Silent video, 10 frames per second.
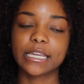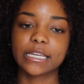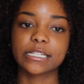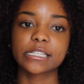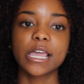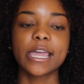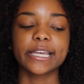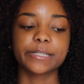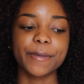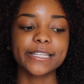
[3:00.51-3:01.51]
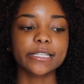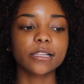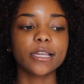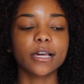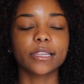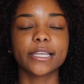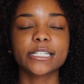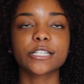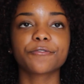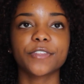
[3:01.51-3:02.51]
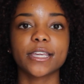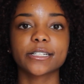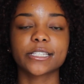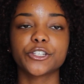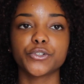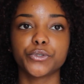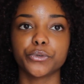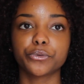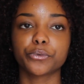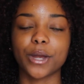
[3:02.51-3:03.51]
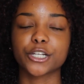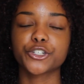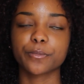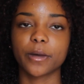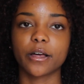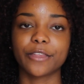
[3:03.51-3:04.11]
is basically a list of things that you do throughout your